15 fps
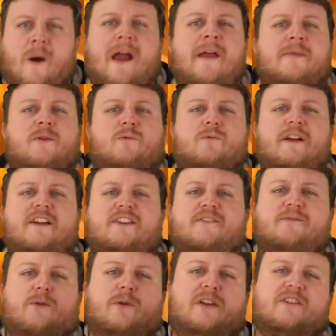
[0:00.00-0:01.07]
and the
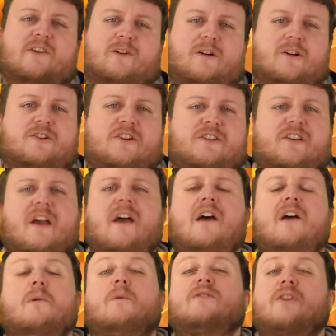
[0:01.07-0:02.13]
reason for these urges
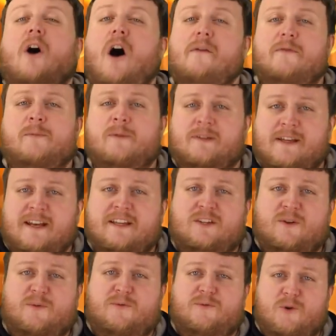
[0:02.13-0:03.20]
was often related
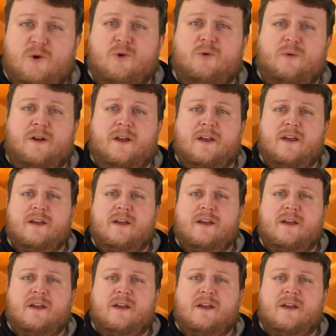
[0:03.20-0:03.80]
to food.